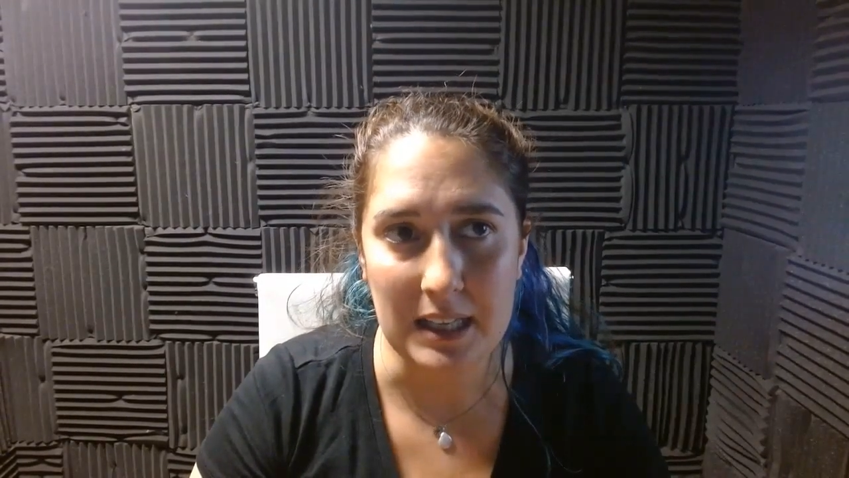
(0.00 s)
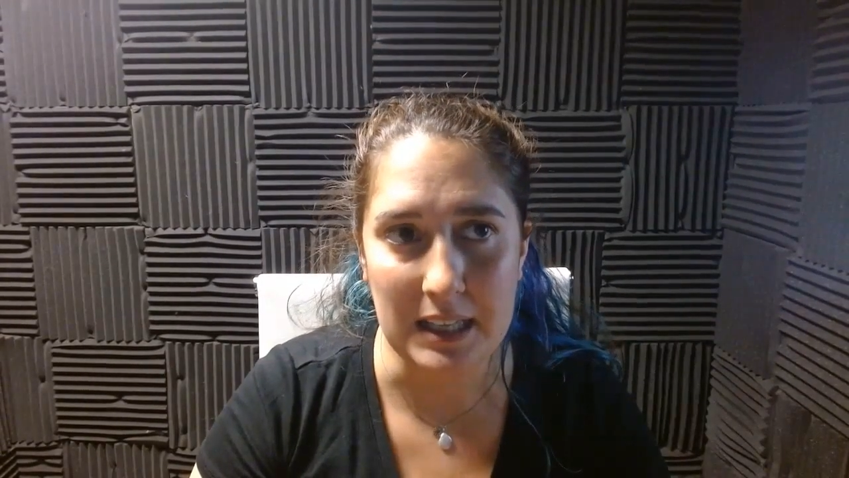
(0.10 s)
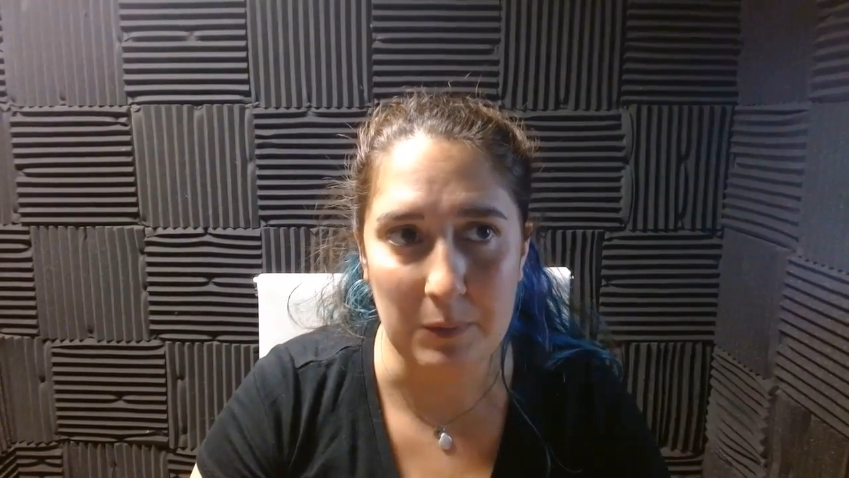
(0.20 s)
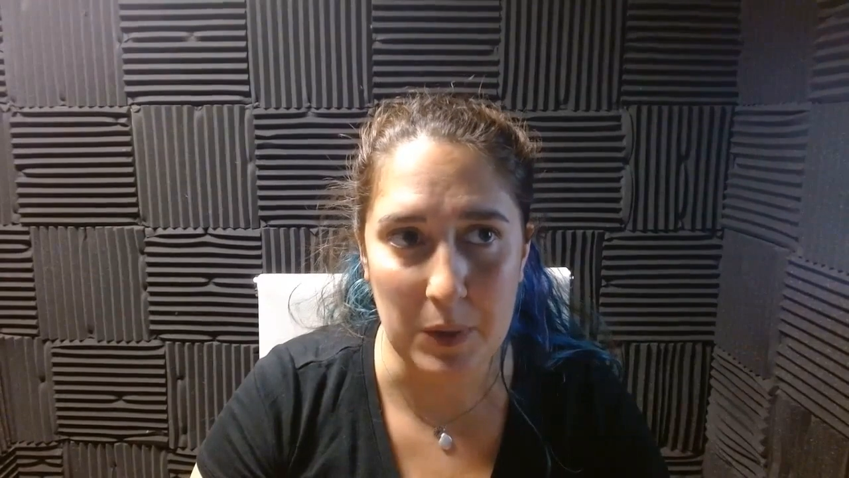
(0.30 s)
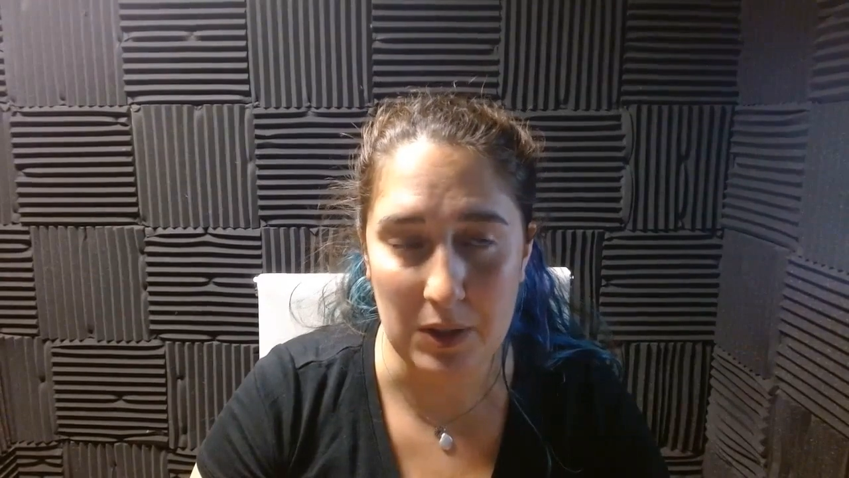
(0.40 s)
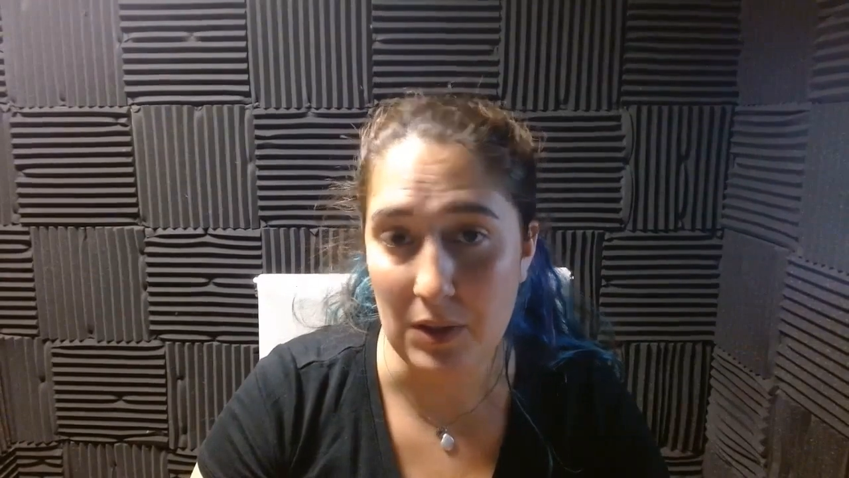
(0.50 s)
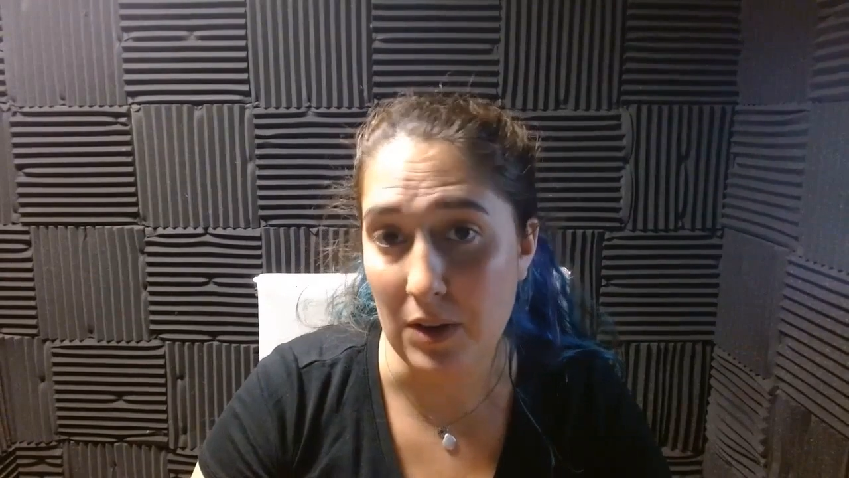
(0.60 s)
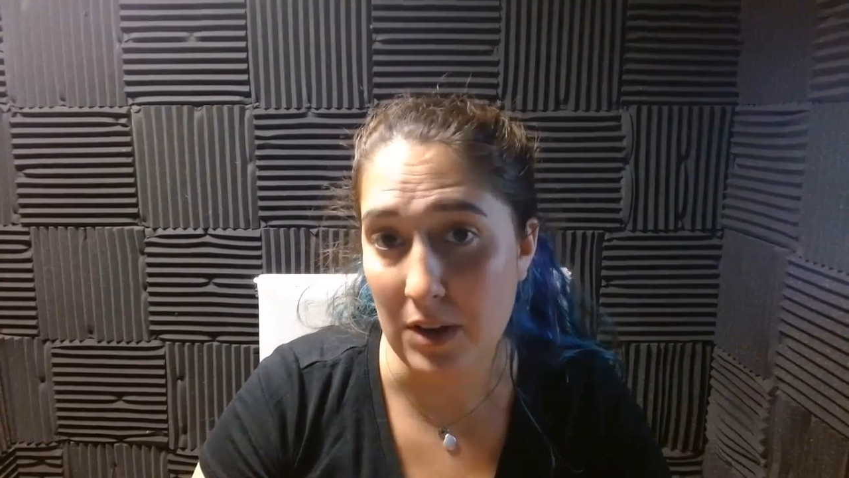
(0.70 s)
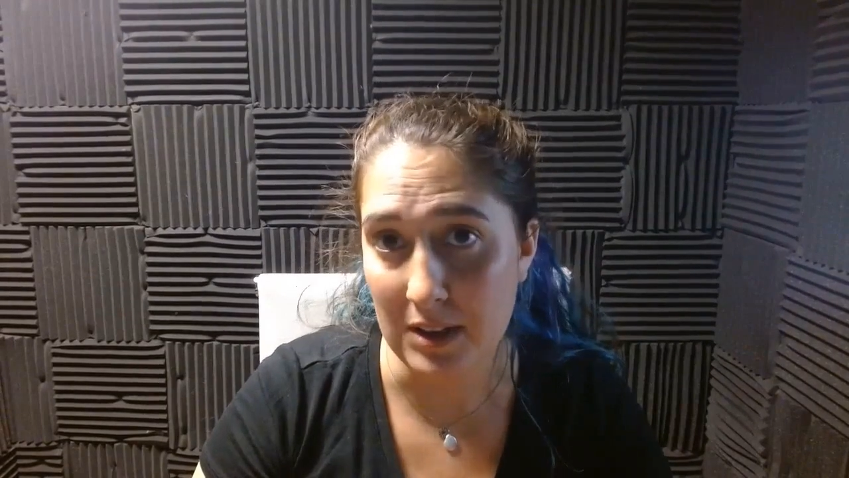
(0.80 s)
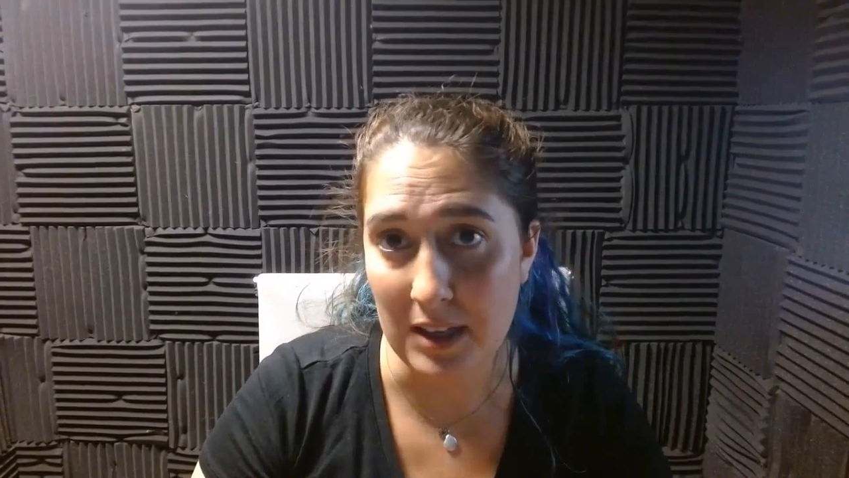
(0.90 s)
with
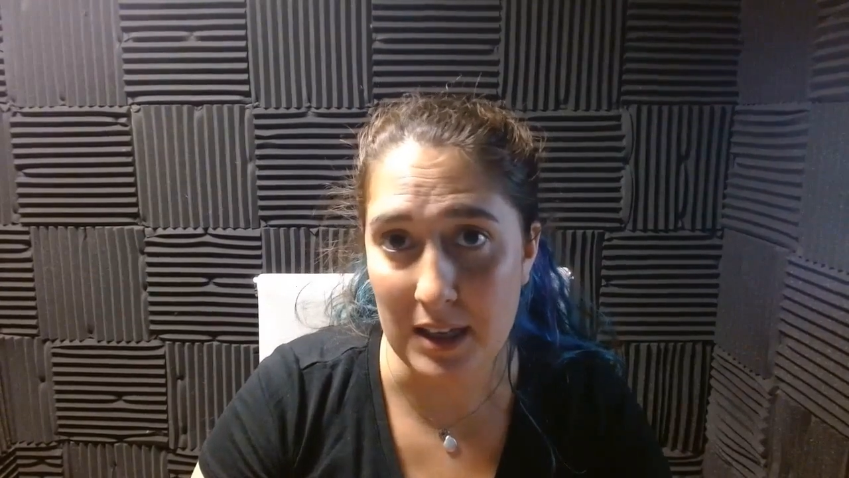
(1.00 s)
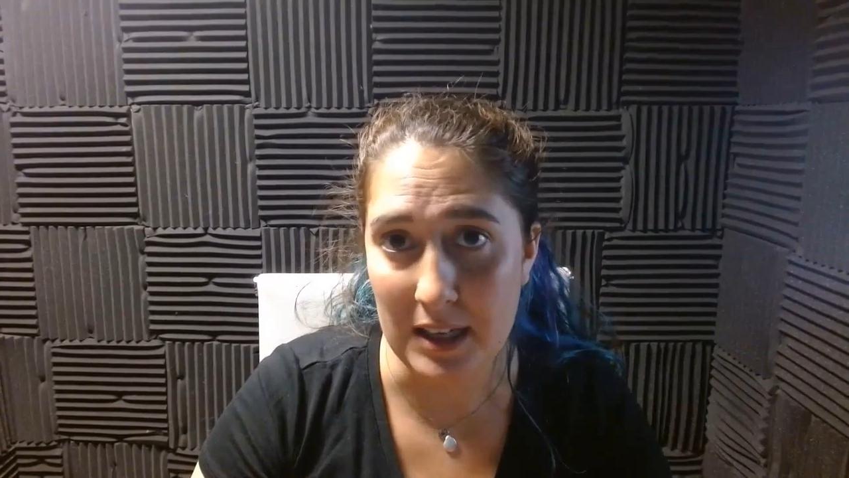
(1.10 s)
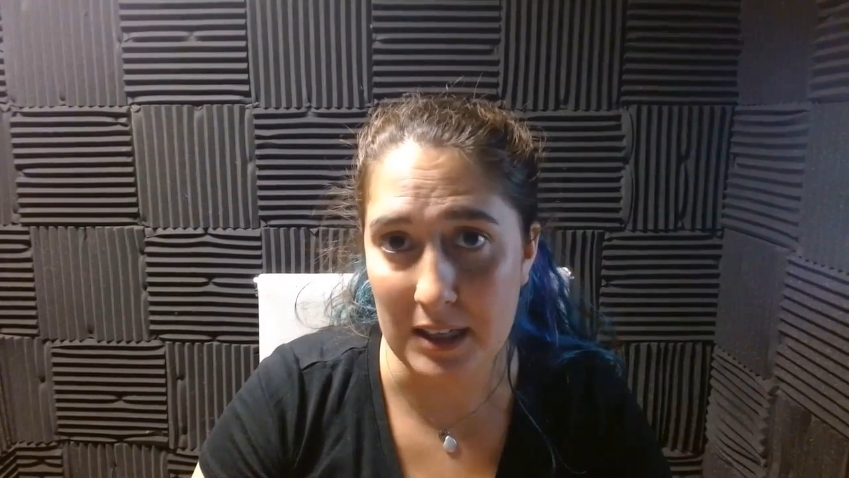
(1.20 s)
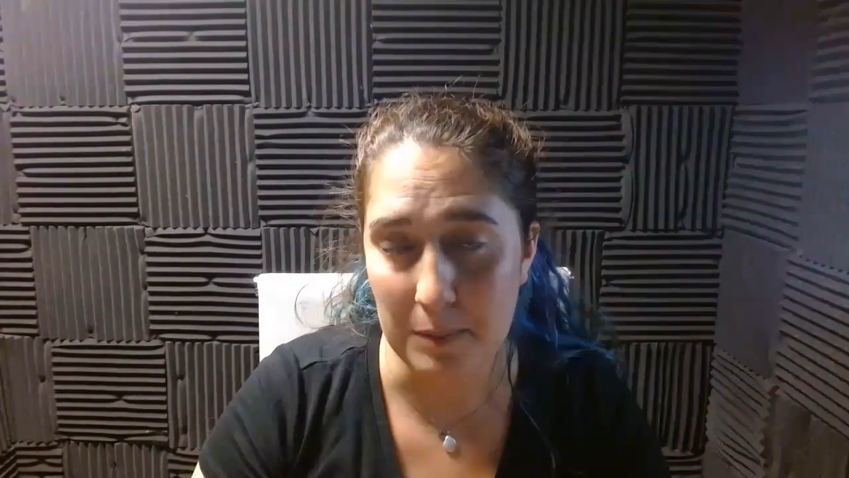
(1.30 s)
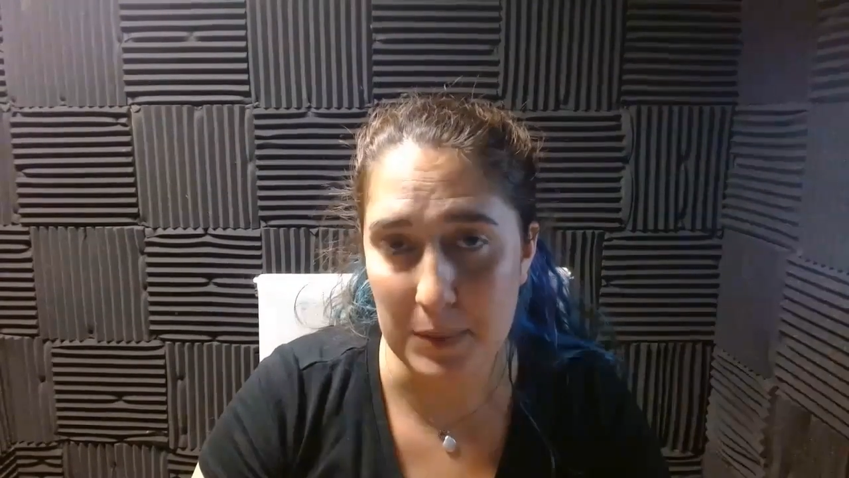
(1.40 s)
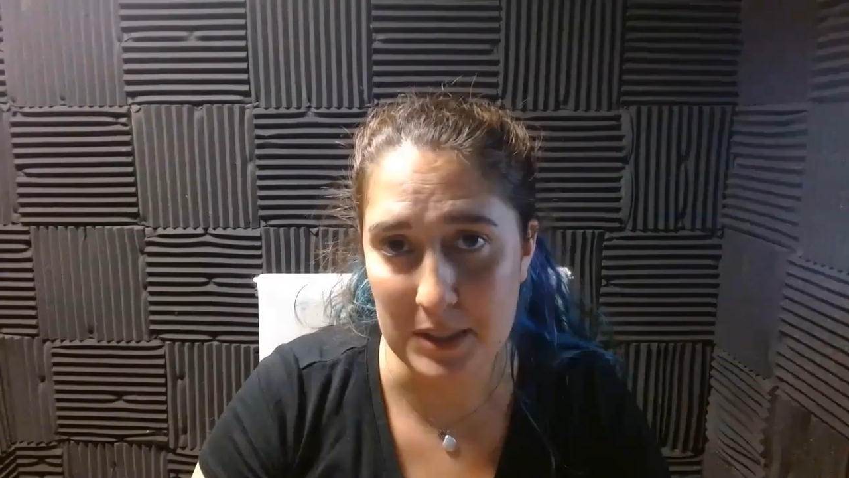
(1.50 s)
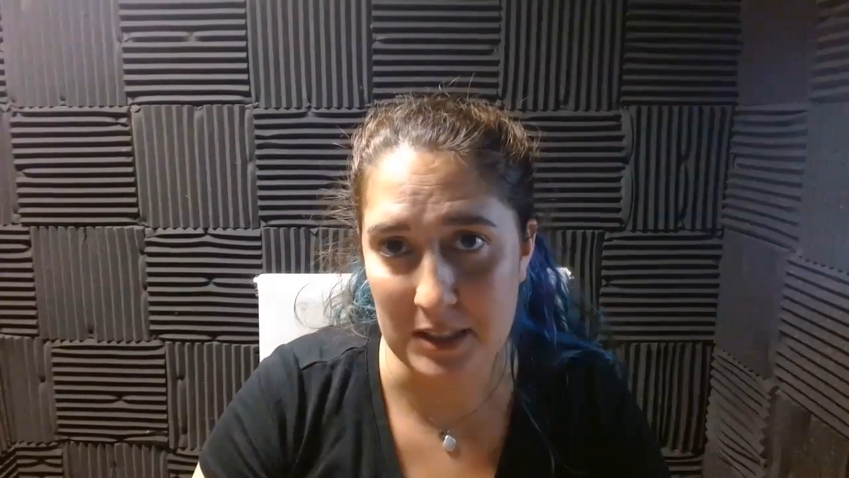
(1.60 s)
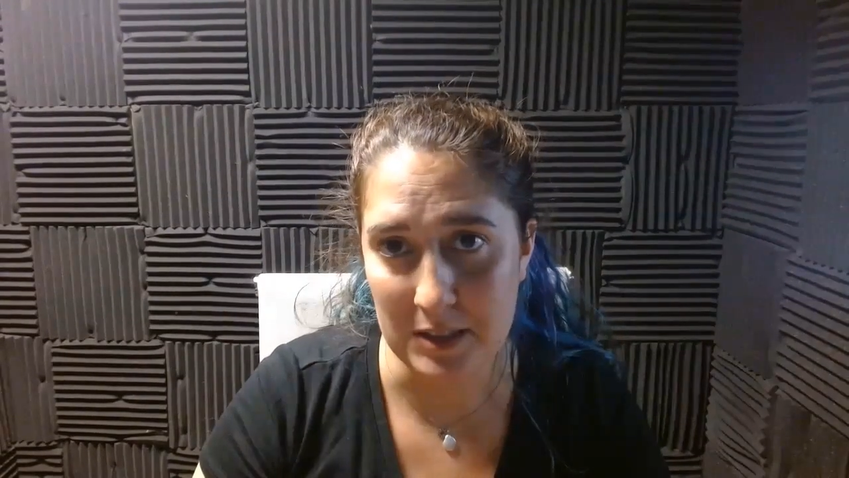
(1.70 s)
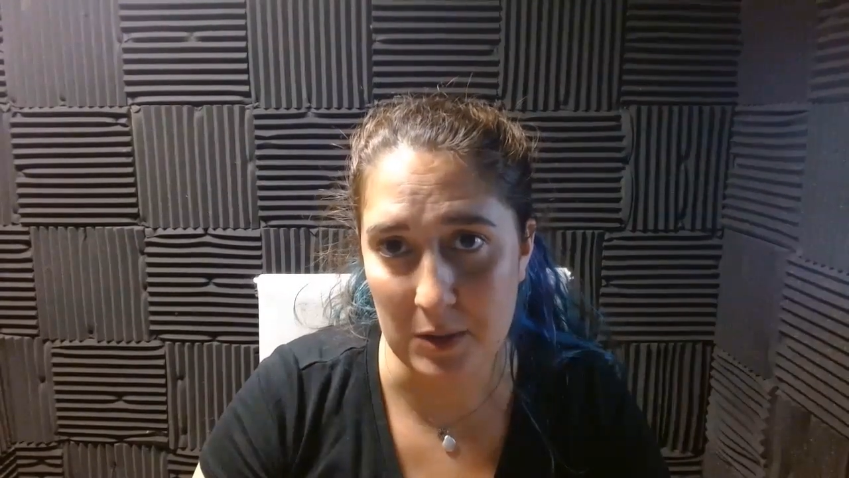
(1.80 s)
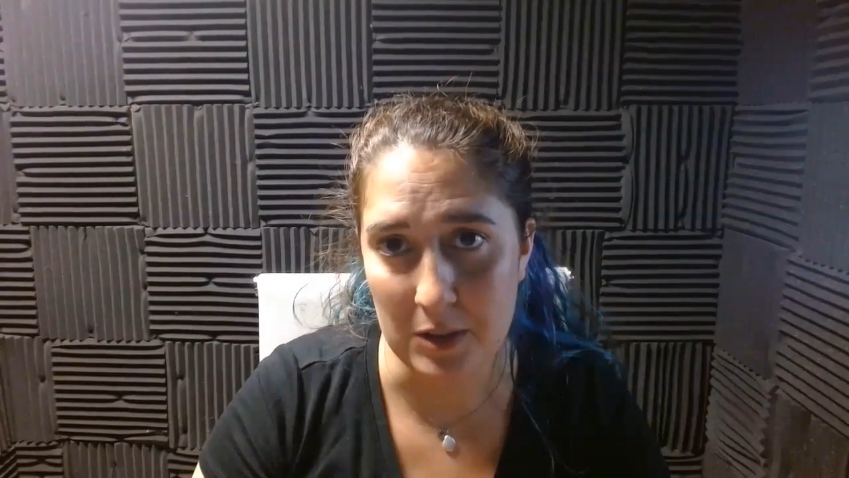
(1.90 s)
online
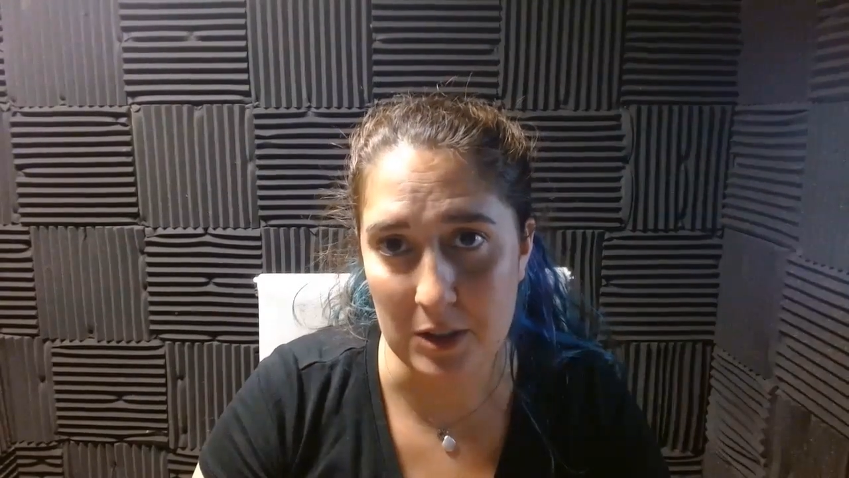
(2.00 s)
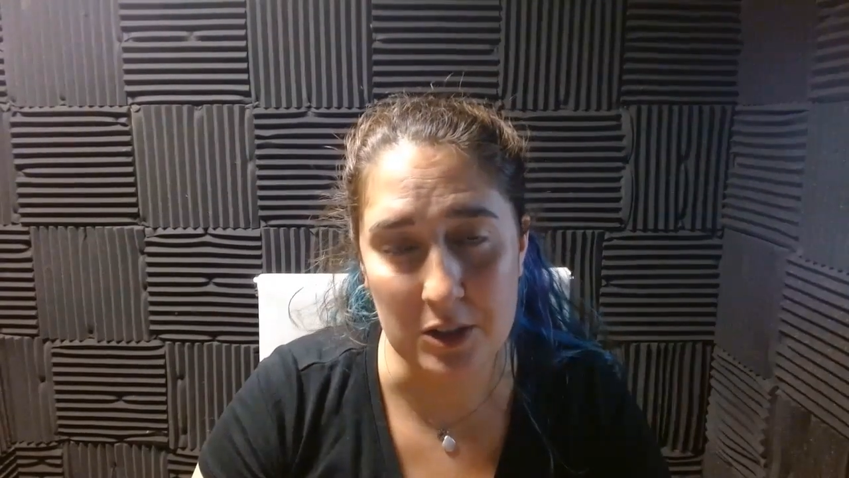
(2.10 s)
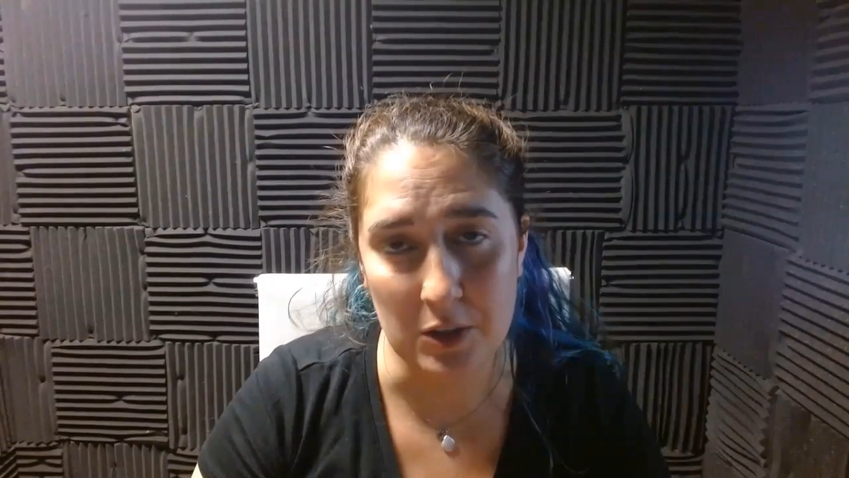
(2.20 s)
business owners,